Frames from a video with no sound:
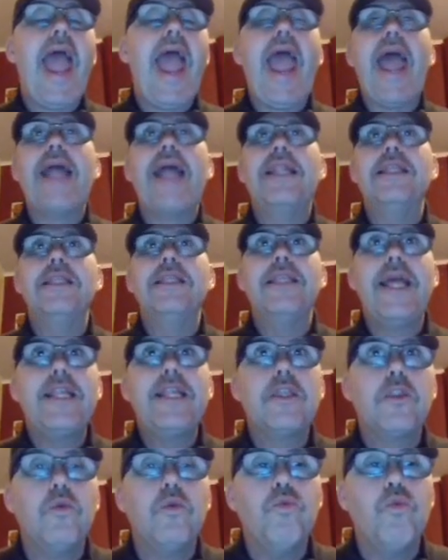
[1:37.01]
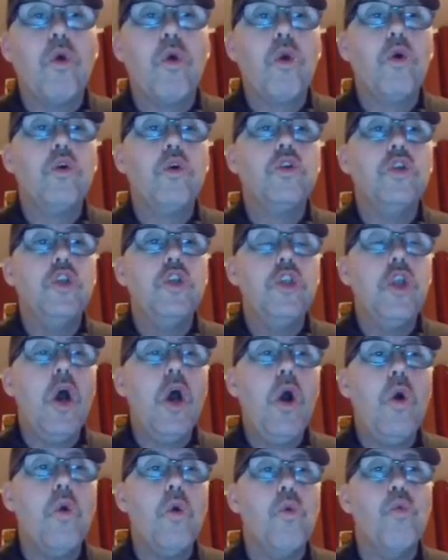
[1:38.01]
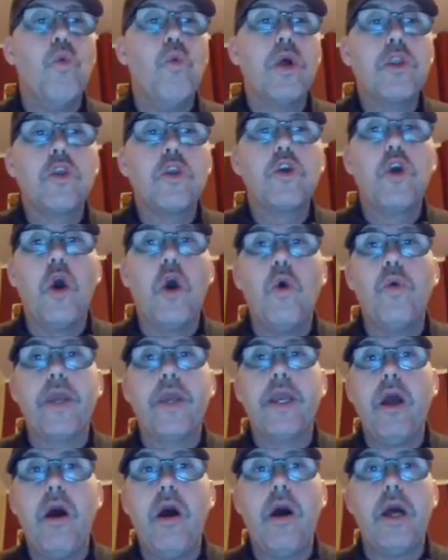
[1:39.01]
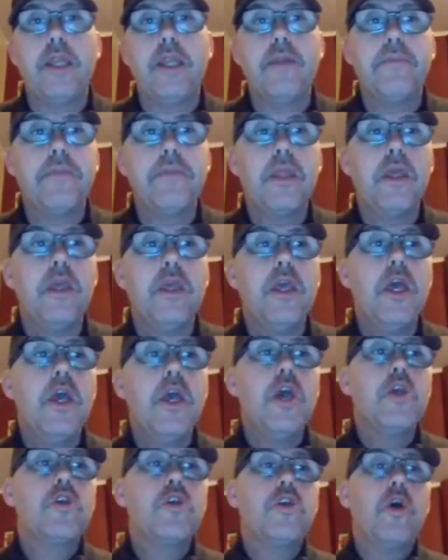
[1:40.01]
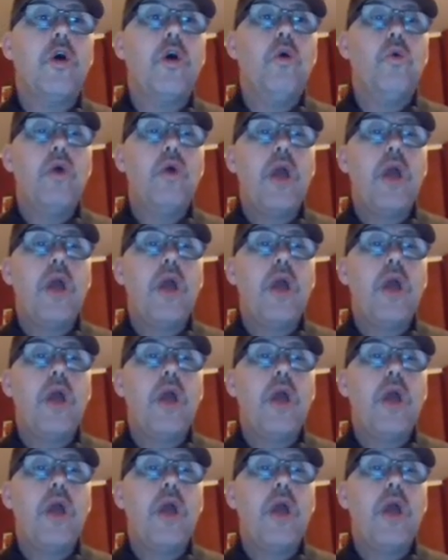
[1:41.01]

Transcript: and let the world know what's going on. So